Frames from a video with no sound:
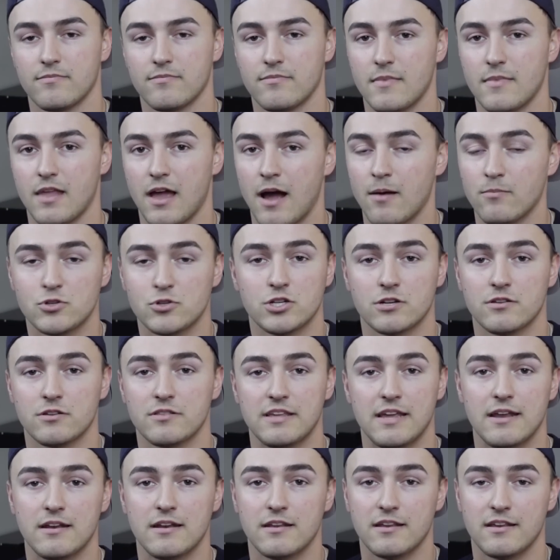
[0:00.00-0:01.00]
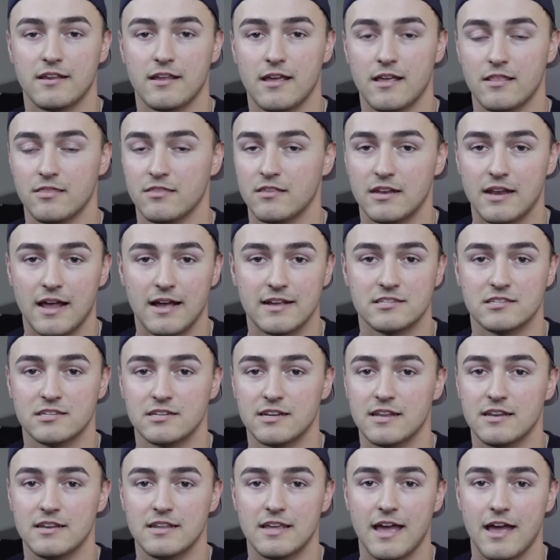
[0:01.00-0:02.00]
I'm sure the Knights in
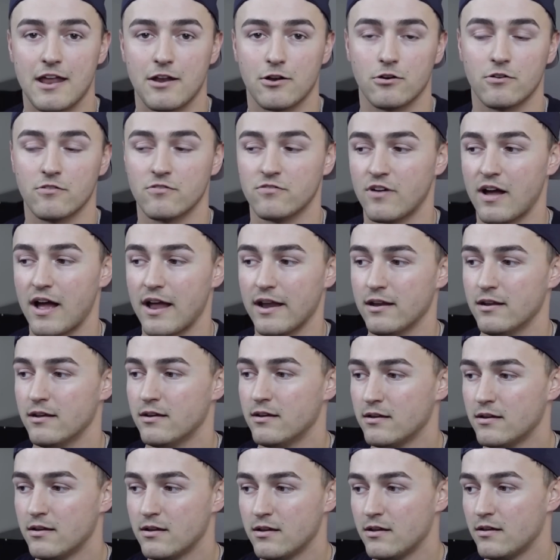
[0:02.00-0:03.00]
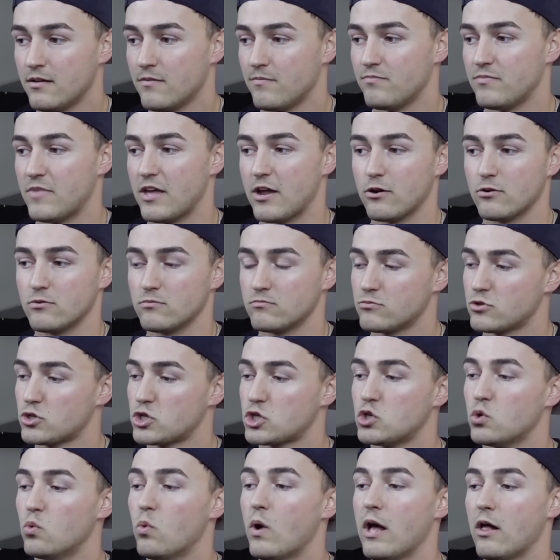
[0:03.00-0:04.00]
Indiana are fine. They are
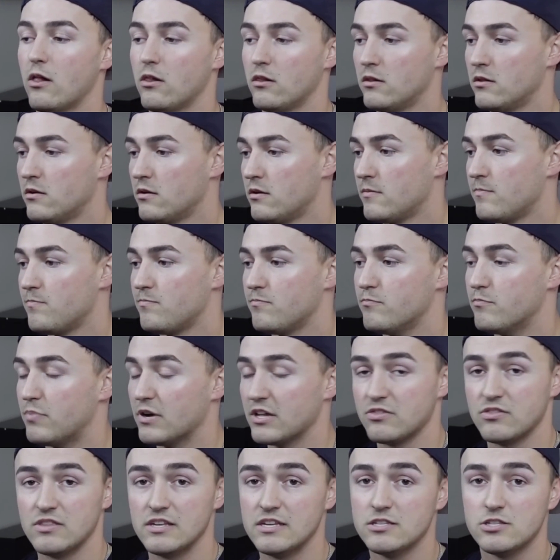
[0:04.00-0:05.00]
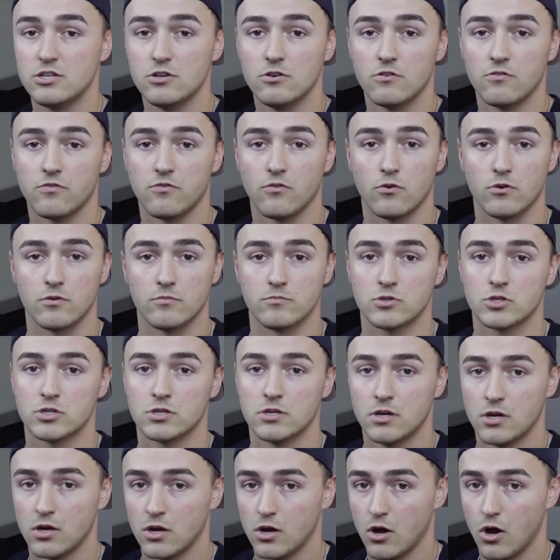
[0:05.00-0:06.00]
swell. But these uniforms
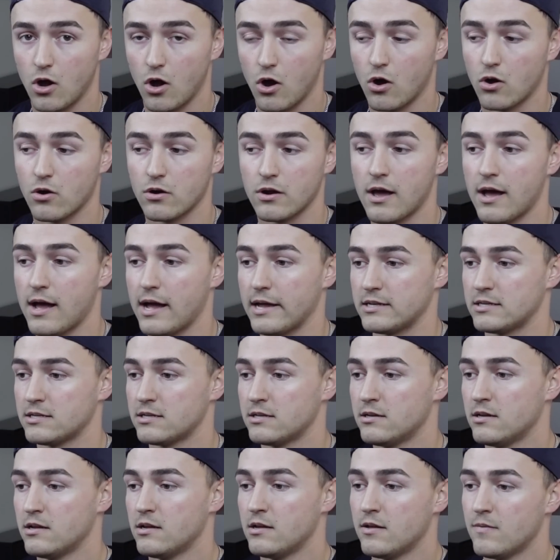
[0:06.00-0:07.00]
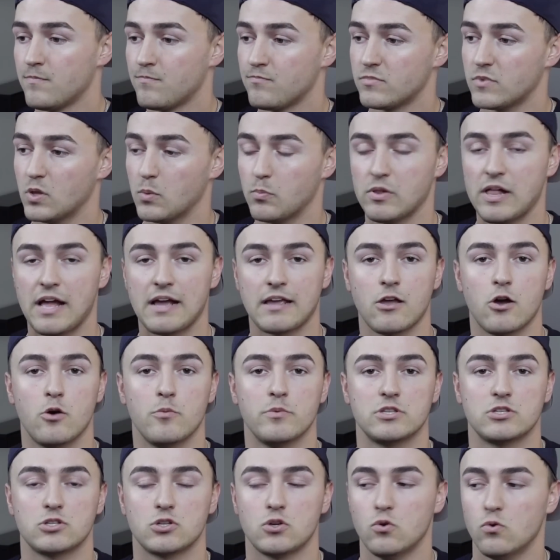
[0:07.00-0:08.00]
are not. The black
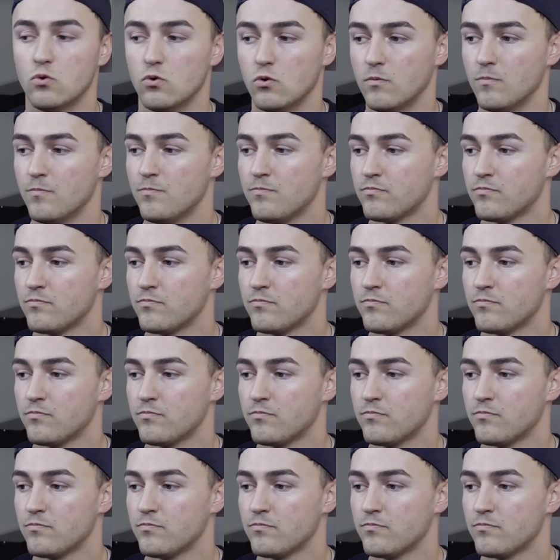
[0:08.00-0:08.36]
helmet's cool.